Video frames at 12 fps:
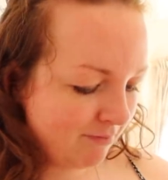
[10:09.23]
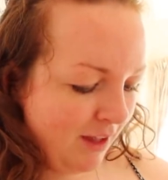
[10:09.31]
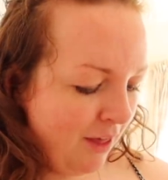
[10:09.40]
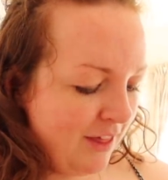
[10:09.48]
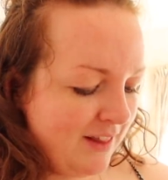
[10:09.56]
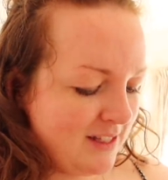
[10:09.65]

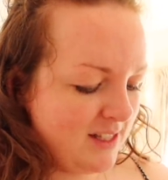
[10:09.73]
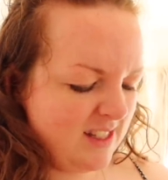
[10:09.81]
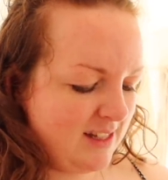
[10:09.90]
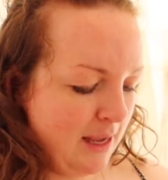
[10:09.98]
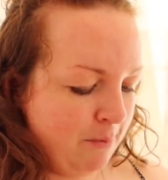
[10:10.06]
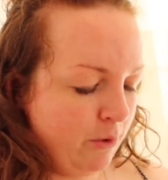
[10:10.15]
I think that's a
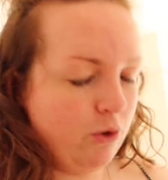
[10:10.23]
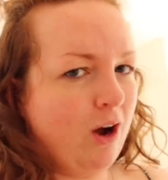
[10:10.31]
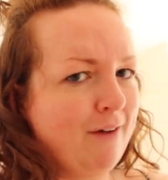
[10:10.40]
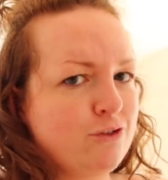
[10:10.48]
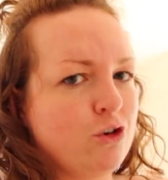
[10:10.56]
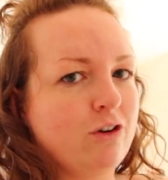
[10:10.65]
staple, you've got
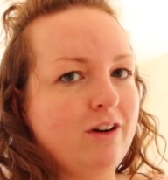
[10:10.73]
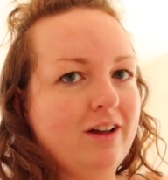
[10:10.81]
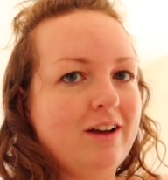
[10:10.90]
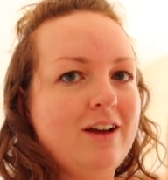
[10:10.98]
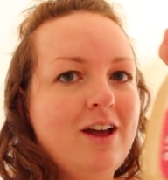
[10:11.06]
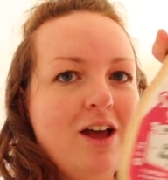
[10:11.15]
to have
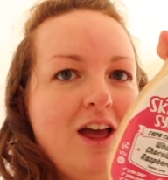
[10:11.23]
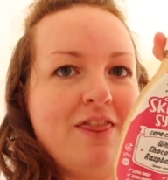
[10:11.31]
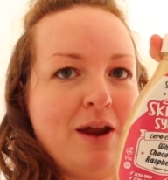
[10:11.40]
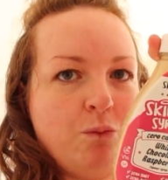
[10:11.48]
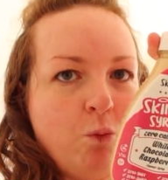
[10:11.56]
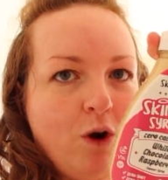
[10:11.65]
chocolate.
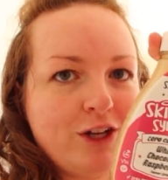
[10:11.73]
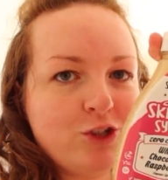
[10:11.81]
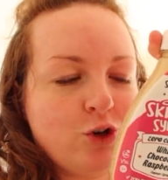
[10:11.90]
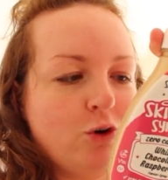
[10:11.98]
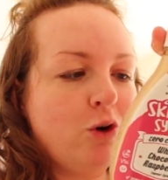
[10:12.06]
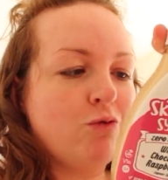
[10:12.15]
Then white
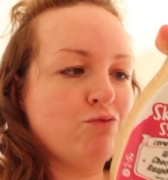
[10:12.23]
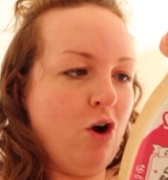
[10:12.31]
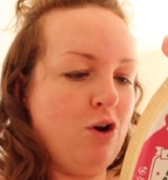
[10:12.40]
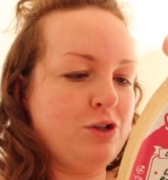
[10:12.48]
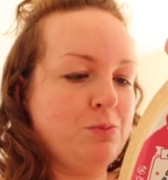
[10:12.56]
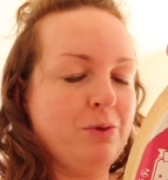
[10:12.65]
chocolate
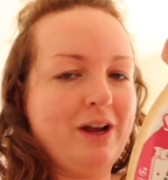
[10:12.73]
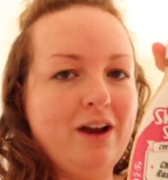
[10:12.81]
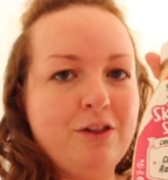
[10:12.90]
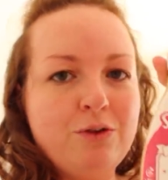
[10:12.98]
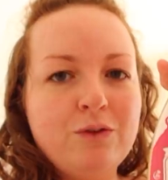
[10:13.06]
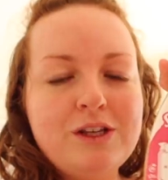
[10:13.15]
raspberry.
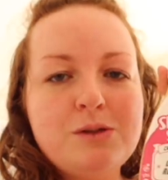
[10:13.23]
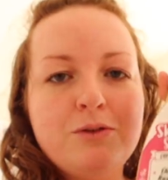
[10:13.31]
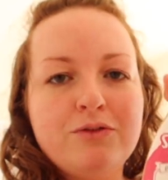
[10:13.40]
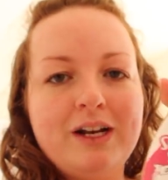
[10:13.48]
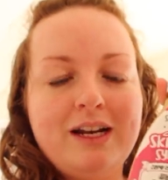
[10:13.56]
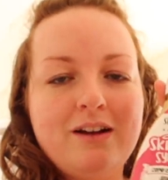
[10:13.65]
I thought these would be
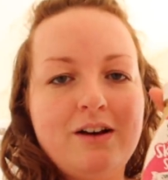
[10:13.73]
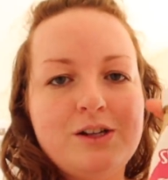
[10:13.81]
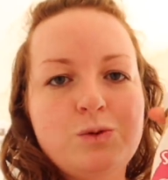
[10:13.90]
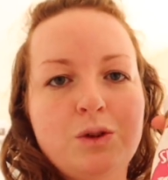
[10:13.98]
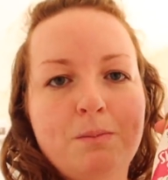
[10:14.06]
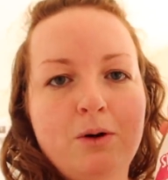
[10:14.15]
really
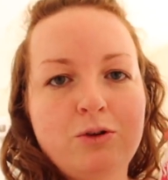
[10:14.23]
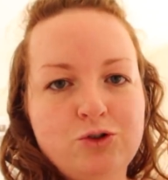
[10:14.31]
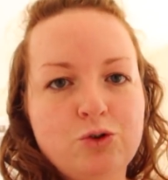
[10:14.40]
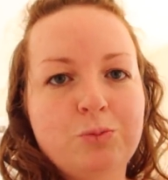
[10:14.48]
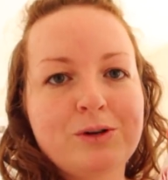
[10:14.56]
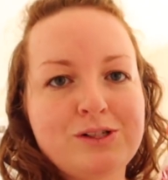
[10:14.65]
nice with a bowl of
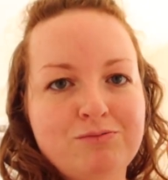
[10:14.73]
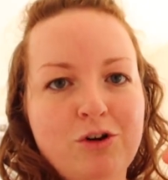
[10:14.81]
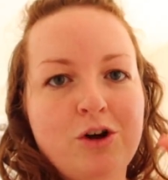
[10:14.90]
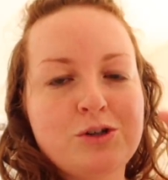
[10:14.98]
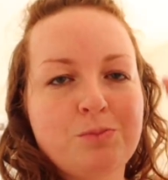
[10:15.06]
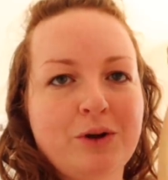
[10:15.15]
strawberries and
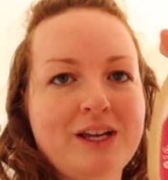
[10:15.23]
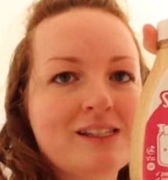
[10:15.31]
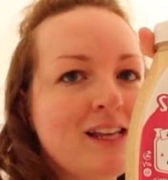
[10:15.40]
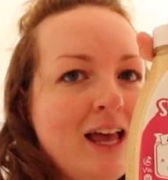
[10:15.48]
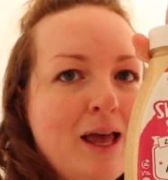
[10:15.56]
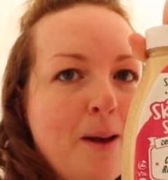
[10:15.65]
raspberries.